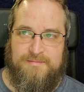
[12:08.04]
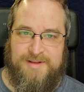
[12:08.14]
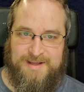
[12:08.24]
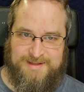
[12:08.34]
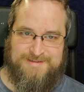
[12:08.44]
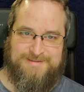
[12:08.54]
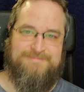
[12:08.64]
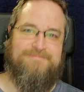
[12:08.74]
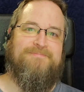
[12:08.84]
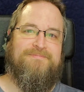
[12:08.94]
Yes.
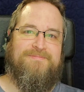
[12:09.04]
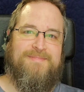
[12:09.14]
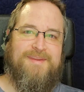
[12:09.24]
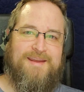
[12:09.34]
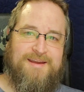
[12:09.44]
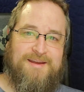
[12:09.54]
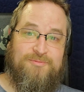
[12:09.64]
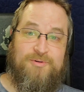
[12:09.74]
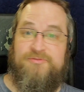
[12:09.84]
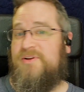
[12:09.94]

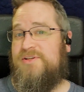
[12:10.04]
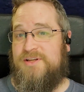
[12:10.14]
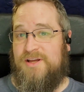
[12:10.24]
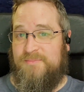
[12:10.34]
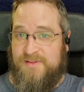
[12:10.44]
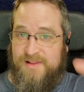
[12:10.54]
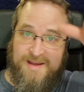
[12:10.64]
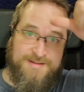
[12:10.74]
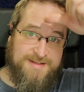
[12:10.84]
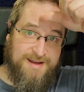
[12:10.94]
And we're finishing up the
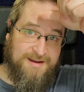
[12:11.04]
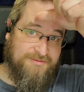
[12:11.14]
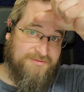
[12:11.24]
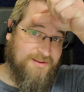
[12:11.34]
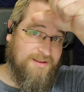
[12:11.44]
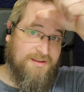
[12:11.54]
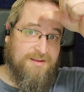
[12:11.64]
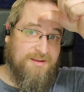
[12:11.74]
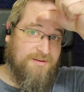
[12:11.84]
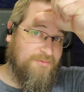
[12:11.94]
last half,
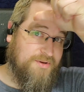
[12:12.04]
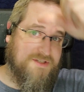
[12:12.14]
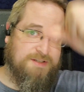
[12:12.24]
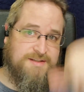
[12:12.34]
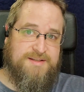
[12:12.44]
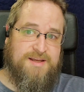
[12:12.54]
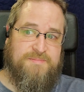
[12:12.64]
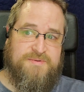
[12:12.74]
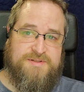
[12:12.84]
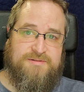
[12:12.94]
which is
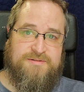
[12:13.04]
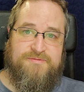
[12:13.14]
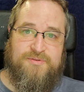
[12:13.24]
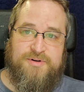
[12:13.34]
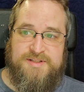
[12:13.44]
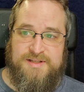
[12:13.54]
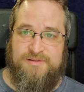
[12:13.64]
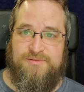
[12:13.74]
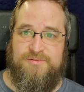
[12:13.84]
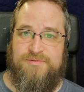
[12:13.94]
episodes
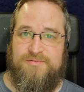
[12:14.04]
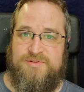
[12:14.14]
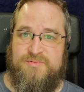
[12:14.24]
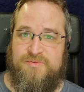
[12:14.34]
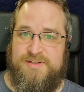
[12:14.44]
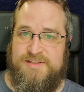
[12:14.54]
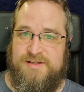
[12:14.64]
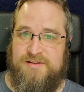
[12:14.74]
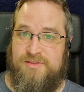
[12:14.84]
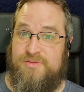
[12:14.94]
14 through
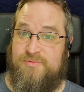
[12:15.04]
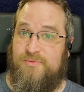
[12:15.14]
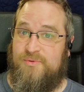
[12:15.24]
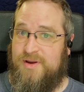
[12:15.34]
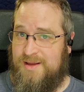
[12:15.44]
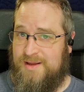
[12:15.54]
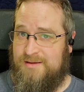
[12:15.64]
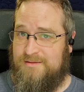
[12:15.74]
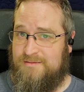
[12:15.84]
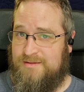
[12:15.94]

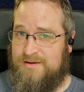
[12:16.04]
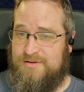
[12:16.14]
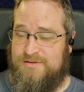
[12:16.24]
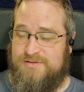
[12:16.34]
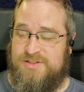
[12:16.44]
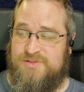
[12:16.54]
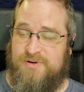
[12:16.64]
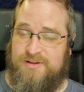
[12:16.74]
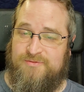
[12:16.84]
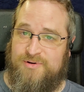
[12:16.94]
23. There's
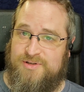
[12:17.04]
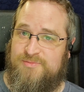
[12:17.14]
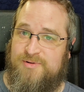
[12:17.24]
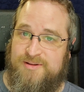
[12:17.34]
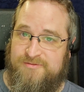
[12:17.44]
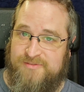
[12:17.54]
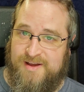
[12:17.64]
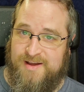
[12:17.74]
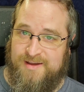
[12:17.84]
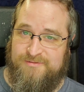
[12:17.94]
24 and
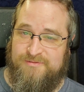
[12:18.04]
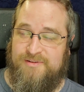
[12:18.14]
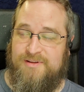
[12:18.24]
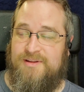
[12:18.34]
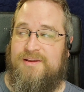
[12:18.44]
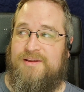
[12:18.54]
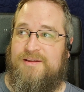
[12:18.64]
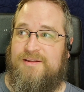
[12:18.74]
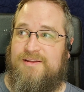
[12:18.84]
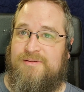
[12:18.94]
25,
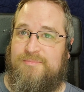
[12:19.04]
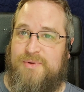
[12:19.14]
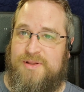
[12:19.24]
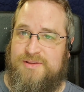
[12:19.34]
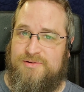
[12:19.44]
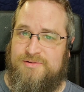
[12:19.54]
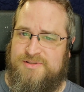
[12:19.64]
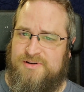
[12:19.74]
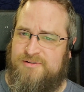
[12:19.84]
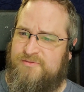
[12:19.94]
but
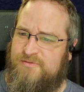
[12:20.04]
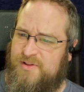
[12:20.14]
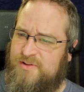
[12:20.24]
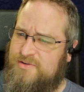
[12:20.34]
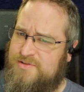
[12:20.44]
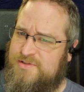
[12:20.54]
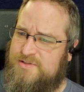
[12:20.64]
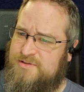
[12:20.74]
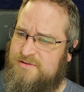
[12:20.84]
those are fillers?